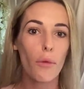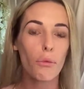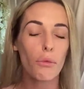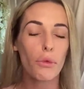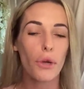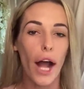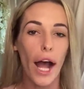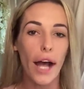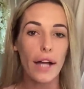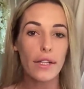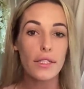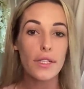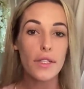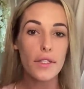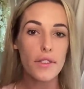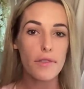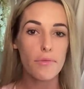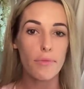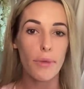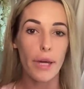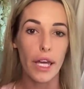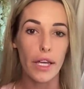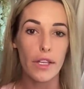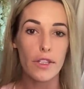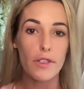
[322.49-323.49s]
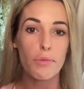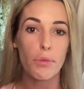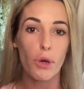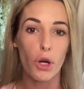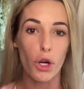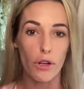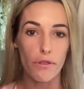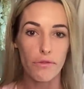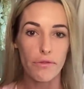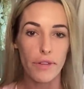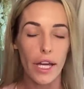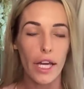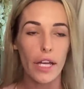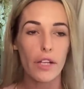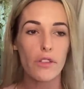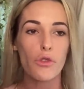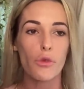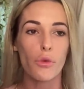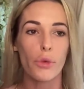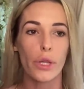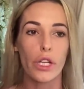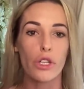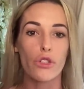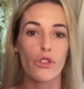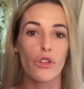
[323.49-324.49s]
Practice makes perfect.
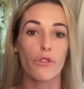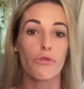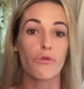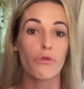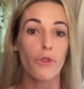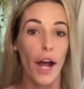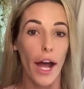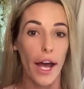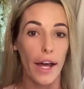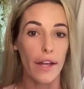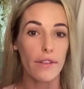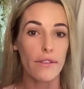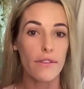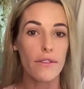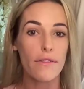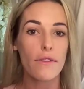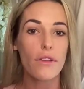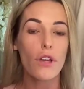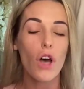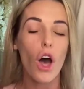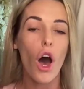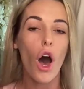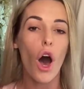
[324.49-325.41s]
Read your friends.